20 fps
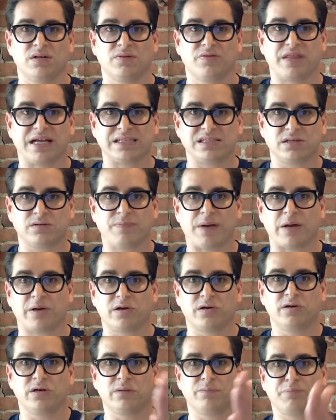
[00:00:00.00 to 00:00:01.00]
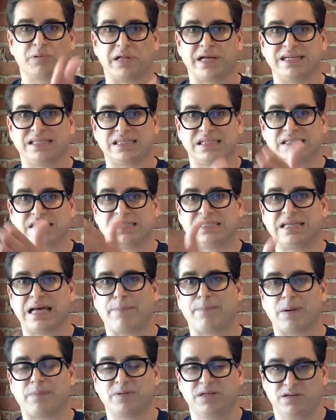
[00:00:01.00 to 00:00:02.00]
that's about a good place to
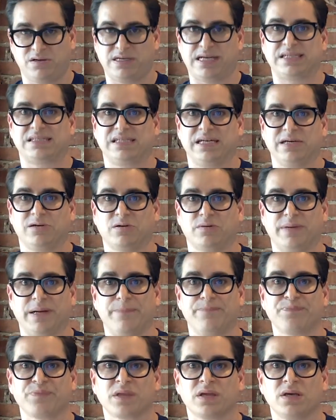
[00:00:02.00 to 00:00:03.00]
step up to your next increment.